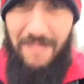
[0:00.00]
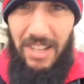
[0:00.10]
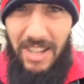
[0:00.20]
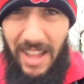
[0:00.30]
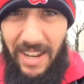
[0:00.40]

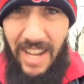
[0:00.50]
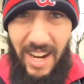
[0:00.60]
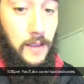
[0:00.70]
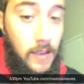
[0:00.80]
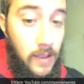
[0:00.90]
there's nothing
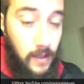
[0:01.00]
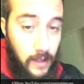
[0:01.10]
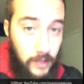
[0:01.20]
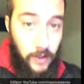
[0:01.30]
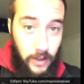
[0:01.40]
here.
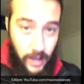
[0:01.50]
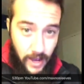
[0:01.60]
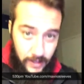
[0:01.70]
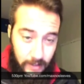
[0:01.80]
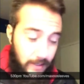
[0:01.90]
That's right, you
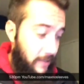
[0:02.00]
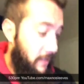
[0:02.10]
guys.